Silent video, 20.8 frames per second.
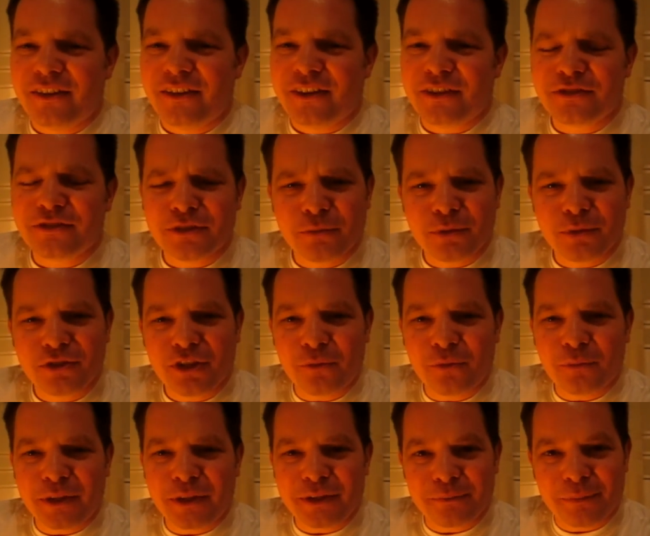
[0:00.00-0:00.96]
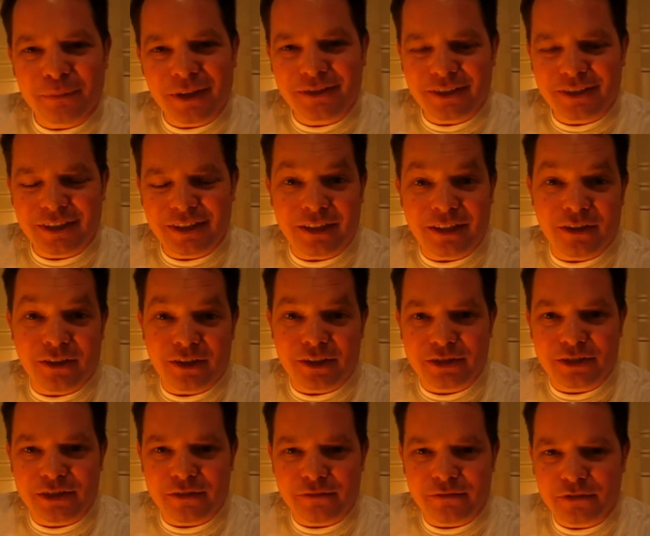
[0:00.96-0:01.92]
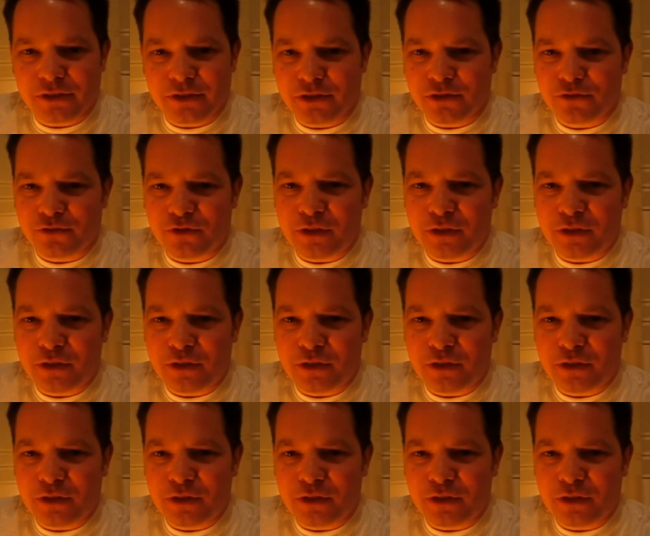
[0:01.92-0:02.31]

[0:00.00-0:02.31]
Then someone told me it's basically like a seventies